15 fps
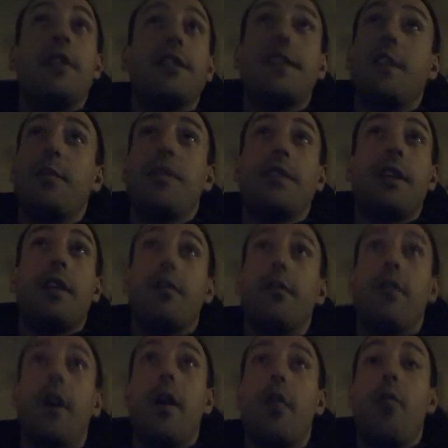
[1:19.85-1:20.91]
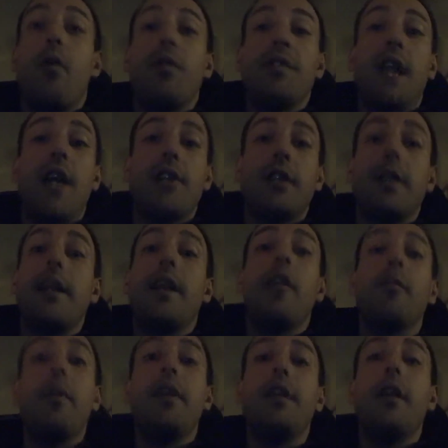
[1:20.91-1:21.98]
or 60% of what was actually needed to
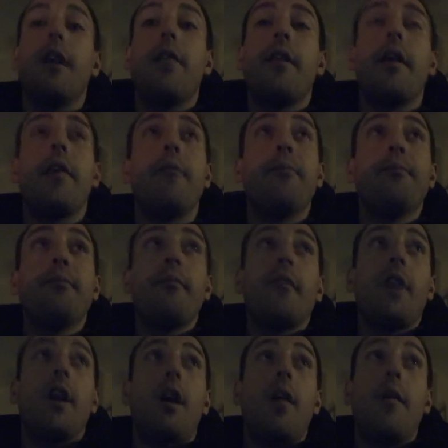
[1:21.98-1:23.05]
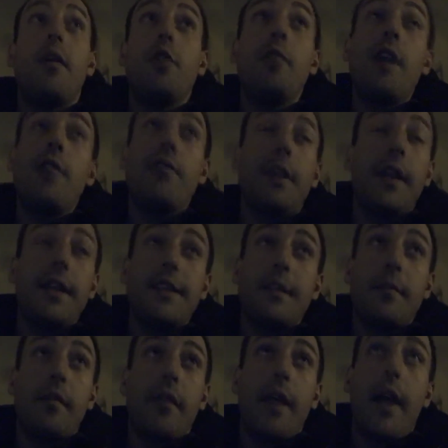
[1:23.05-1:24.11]
be done there, and you might forget
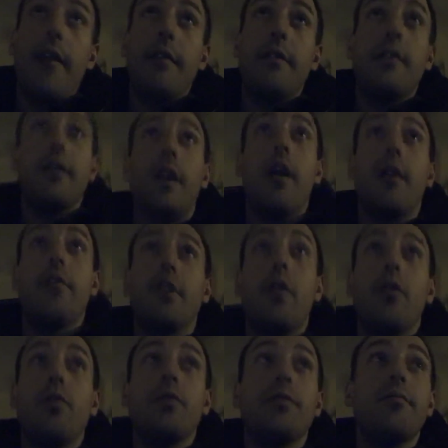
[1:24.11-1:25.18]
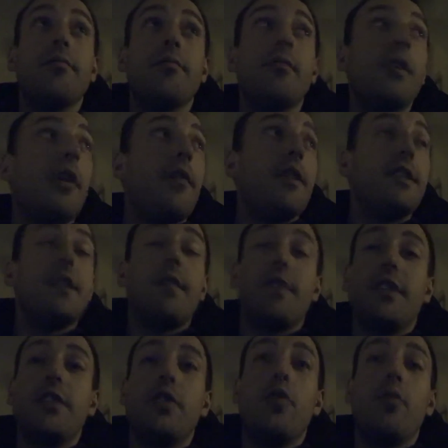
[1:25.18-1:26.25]
some of that if you don't. If
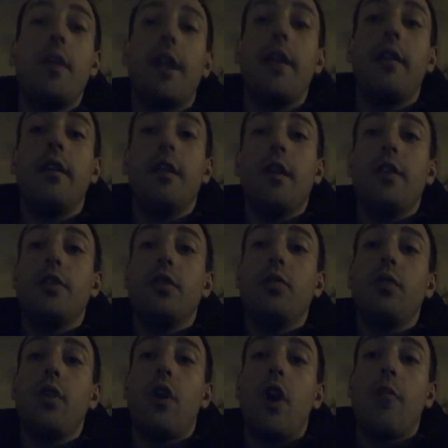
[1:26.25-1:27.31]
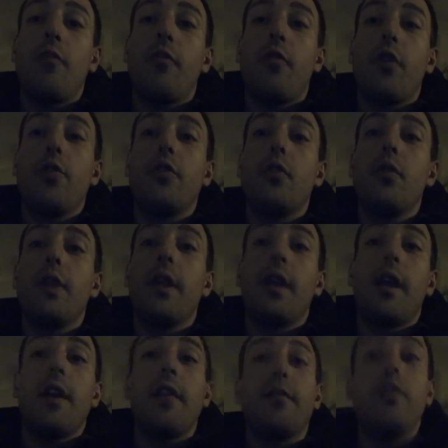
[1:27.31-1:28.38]
it's too long before you do it
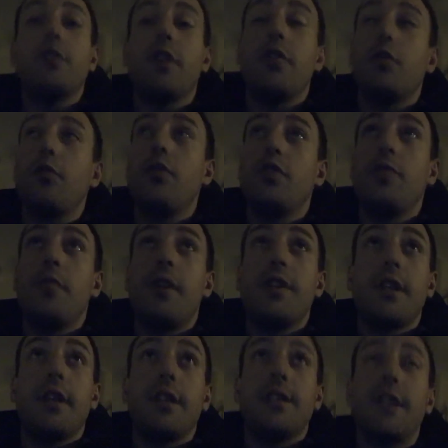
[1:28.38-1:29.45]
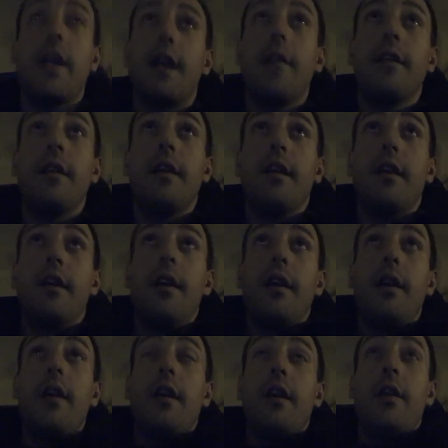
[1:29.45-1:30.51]
again, if you start doing too much on the side,
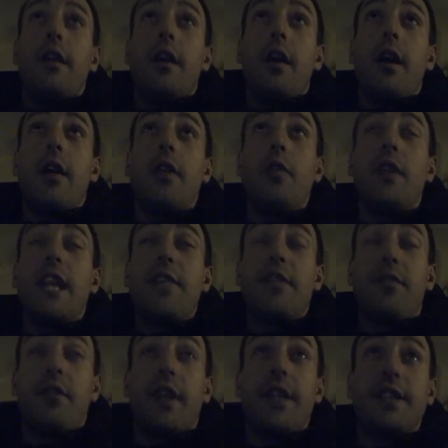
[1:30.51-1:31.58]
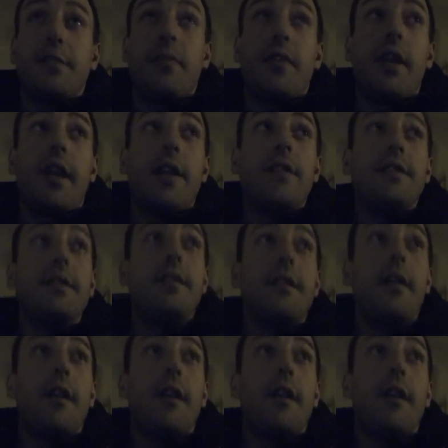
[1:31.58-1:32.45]
you can definitely forget some things.